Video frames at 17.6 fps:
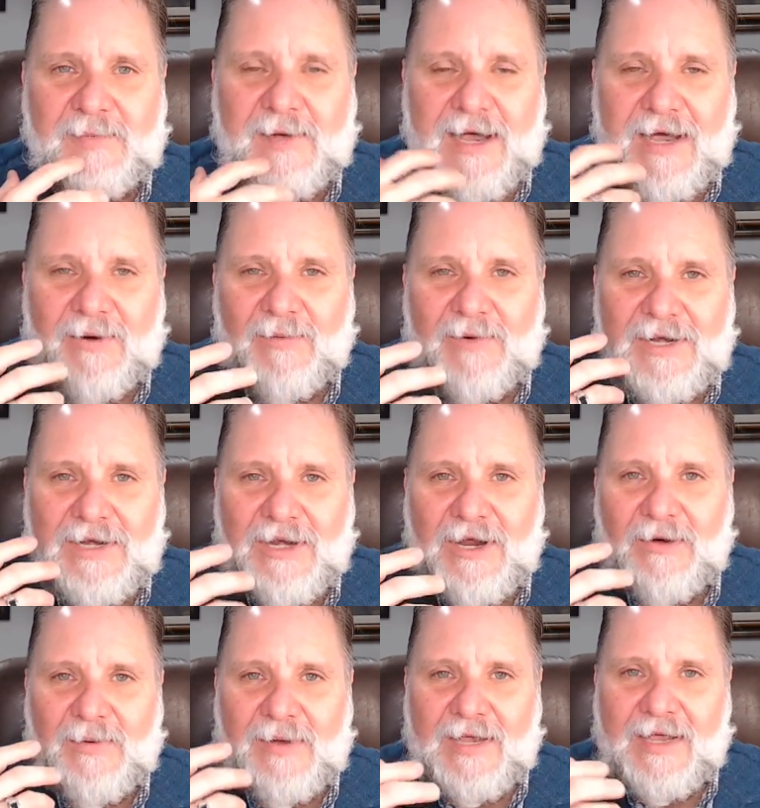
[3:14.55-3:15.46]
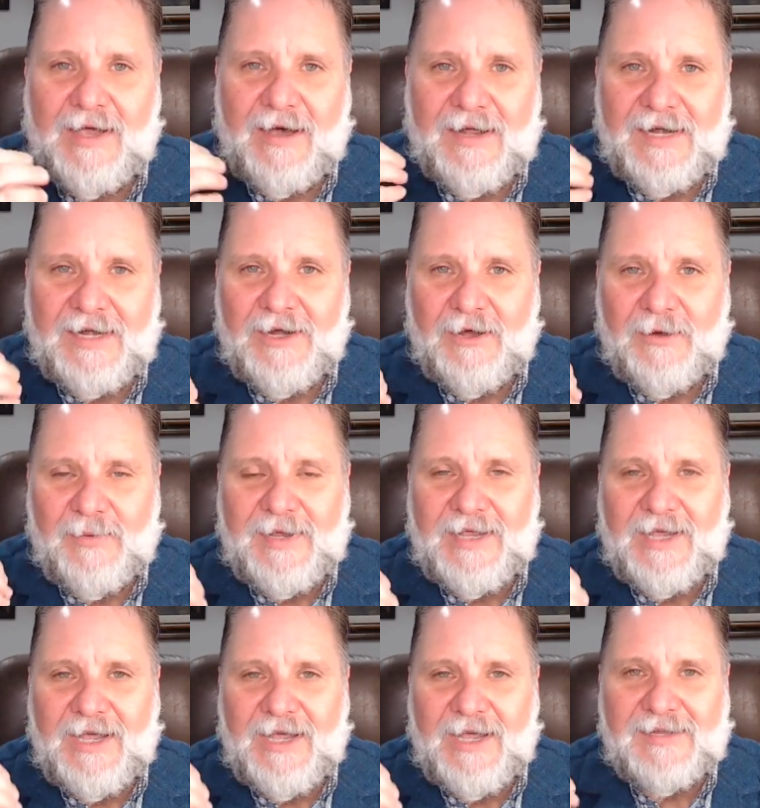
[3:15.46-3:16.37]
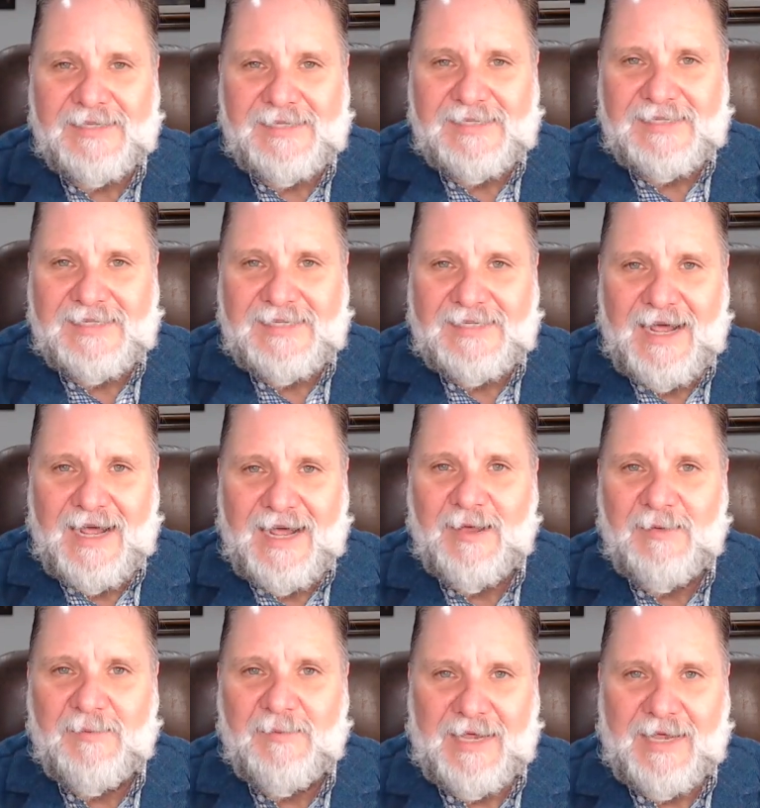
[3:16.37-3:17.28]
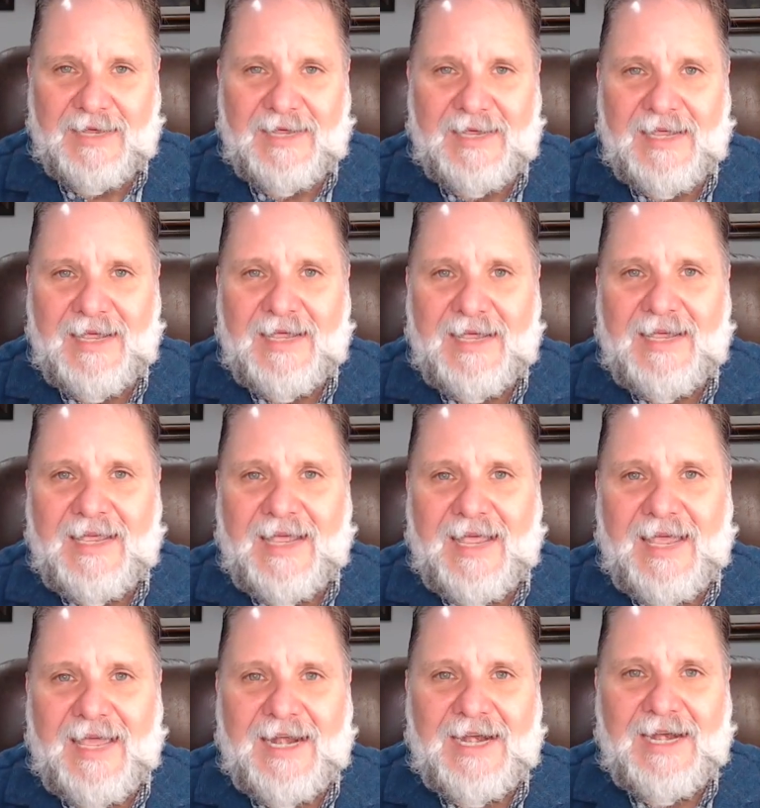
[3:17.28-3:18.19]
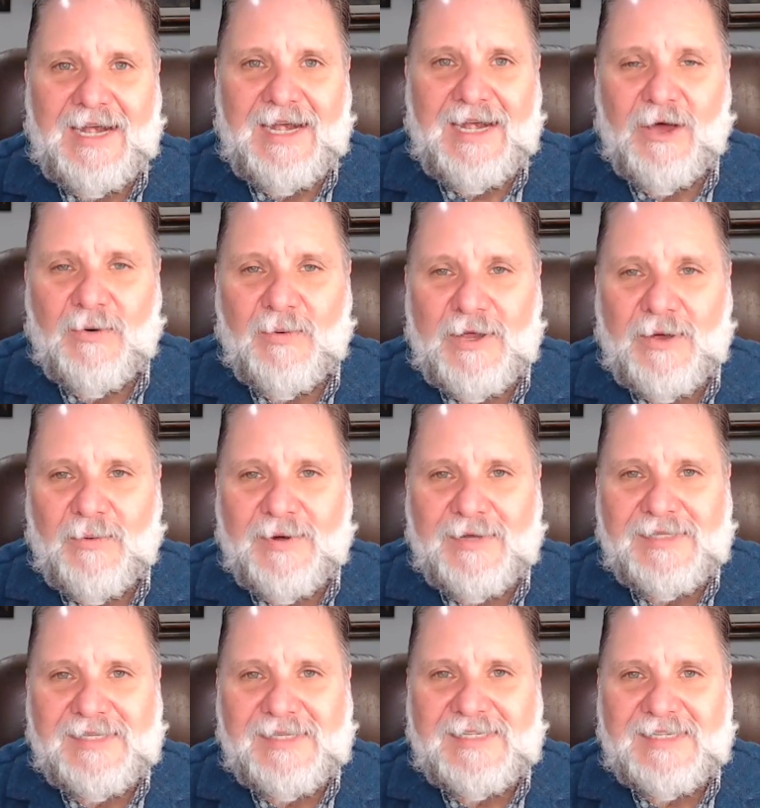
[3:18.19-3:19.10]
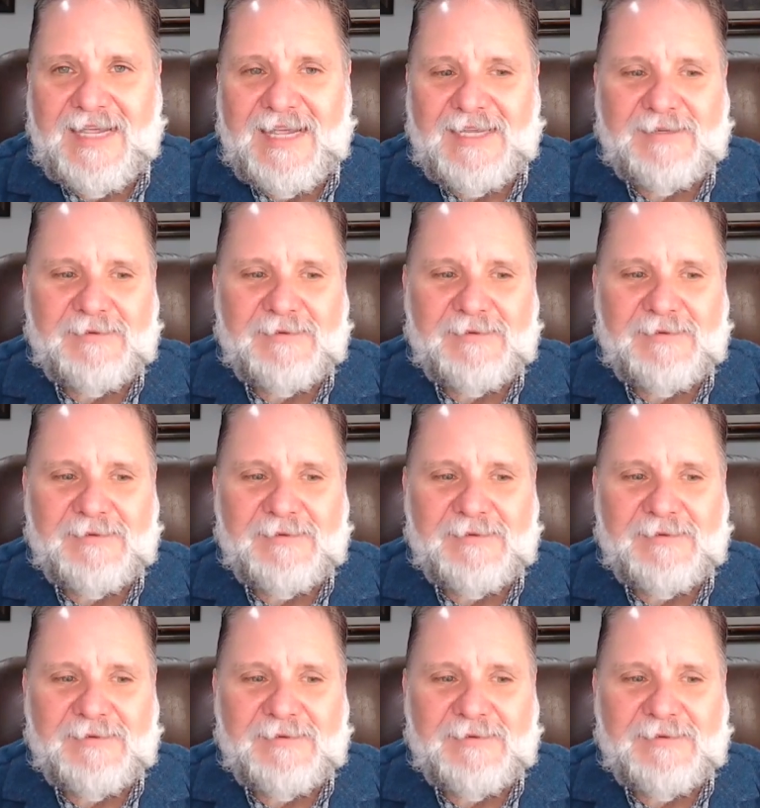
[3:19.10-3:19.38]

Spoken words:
Power in knowing God and knowing God's timing, and in knowing what to say.